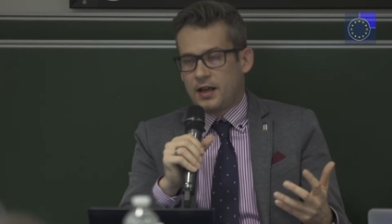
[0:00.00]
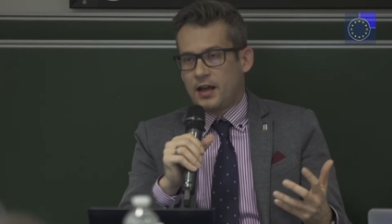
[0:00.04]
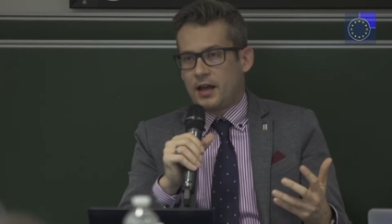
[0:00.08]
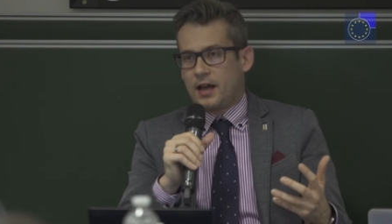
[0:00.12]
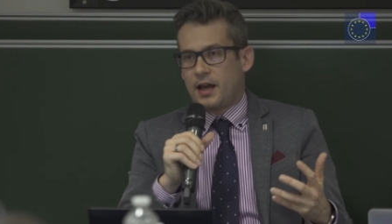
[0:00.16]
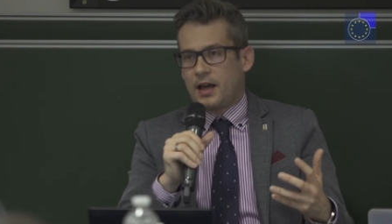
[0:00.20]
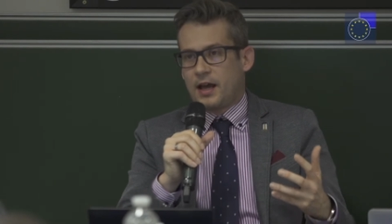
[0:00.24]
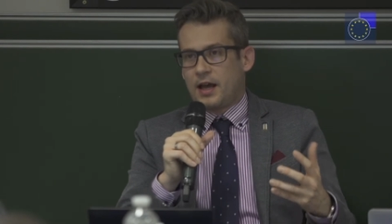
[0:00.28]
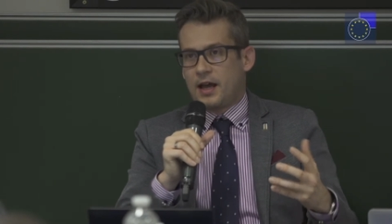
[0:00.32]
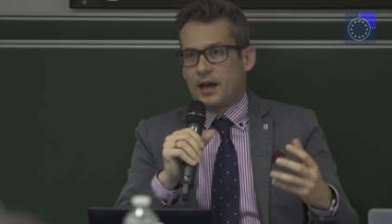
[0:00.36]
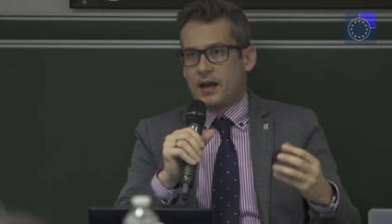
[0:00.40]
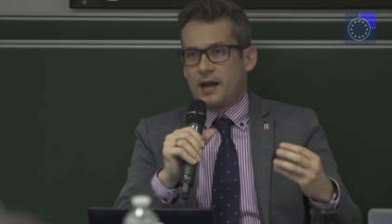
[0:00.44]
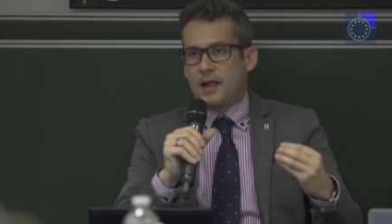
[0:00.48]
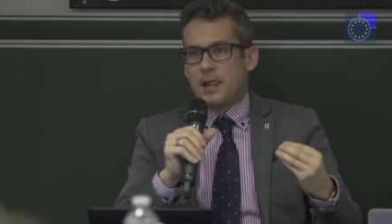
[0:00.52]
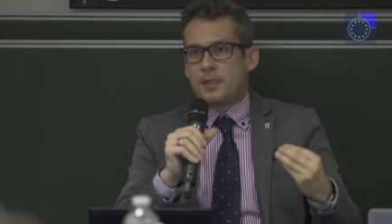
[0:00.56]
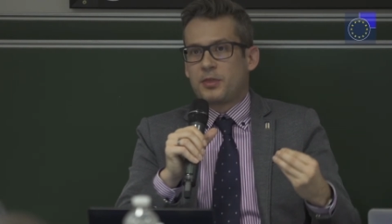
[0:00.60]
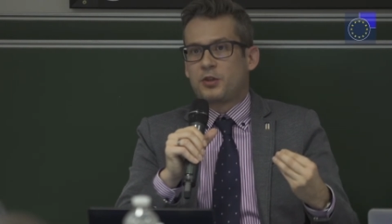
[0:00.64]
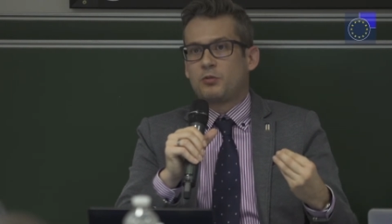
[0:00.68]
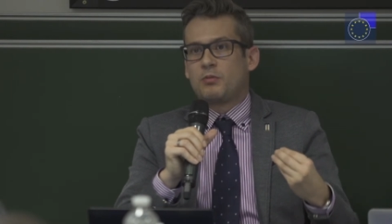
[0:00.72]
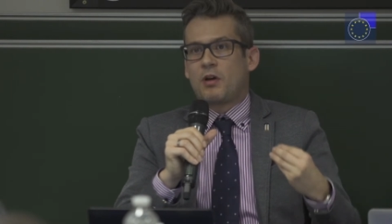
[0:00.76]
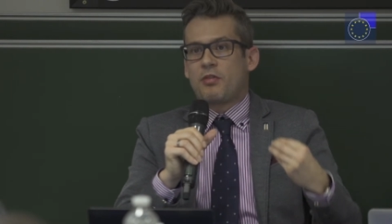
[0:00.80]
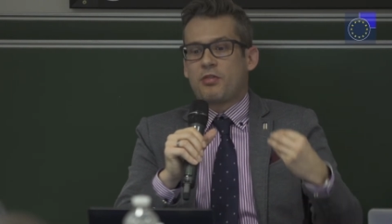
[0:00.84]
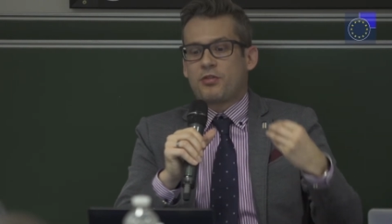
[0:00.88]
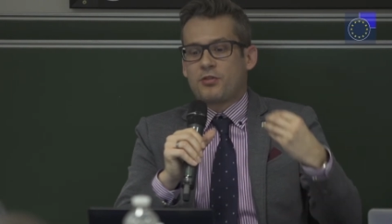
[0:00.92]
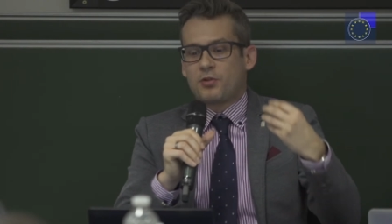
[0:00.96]

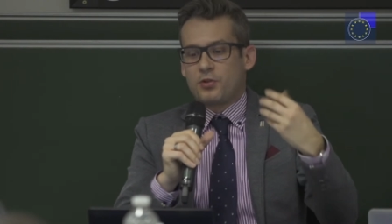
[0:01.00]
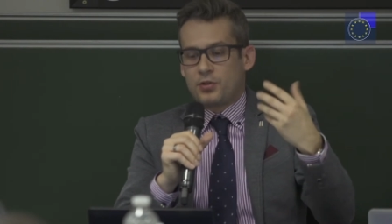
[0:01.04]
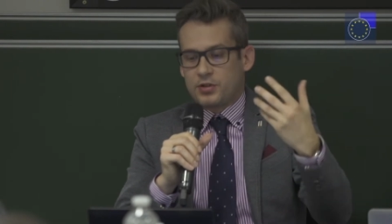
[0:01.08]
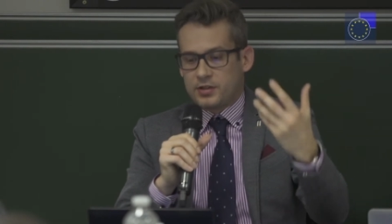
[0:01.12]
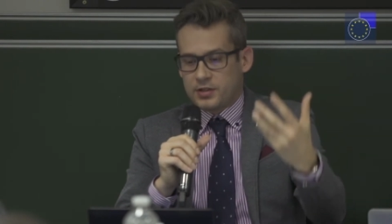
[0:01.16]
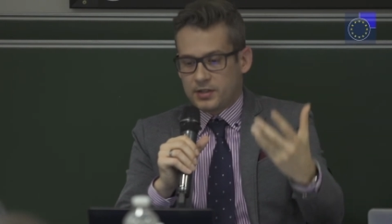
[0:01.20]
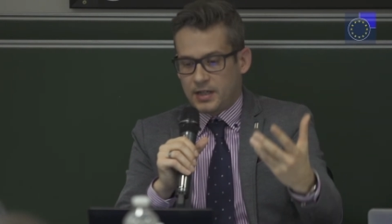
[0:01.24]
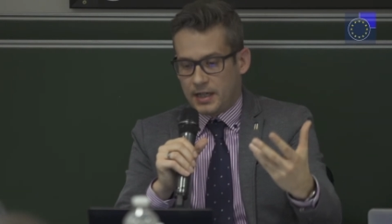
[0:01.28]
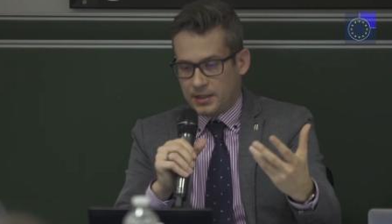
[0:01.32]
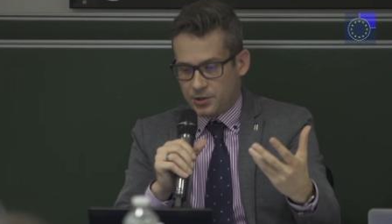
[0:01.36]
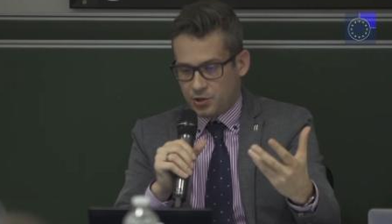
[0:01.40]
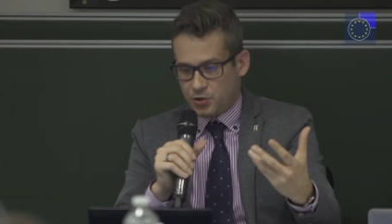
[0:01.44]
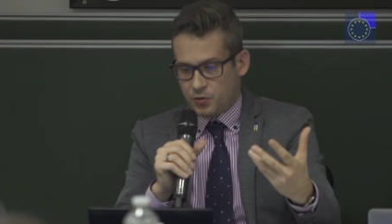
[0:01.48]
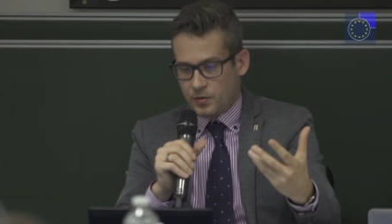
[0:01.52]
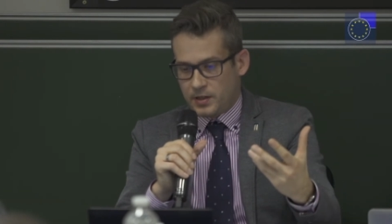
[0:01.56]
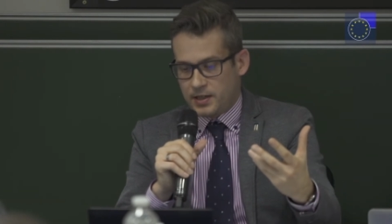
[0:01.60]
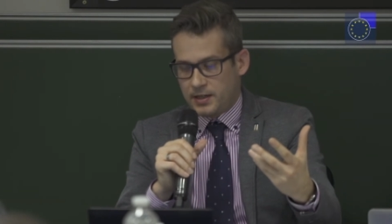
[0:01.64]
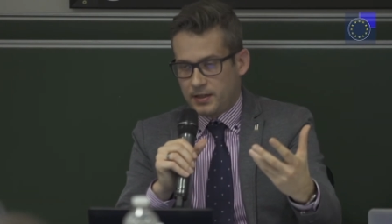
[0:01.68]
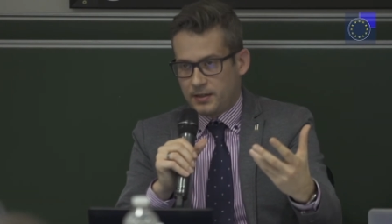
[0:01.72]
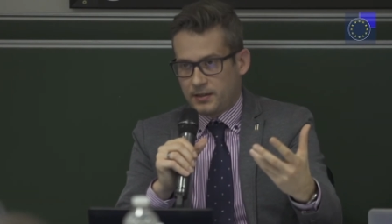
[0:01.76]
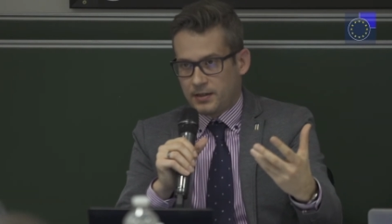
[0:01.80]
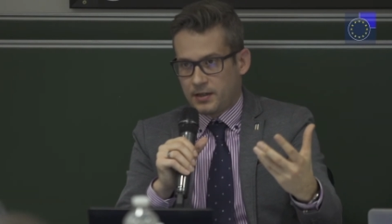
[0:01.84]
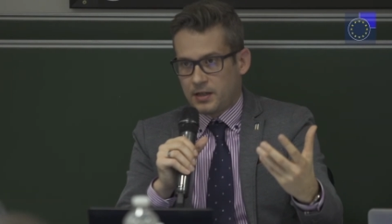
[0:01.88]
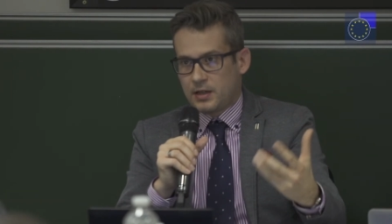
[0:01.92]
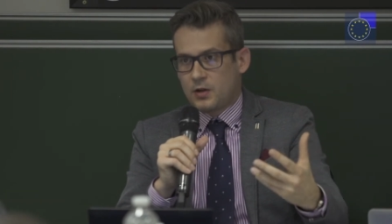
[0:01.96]
to a third
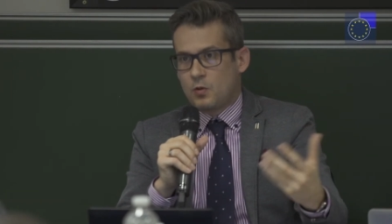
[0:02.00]
country,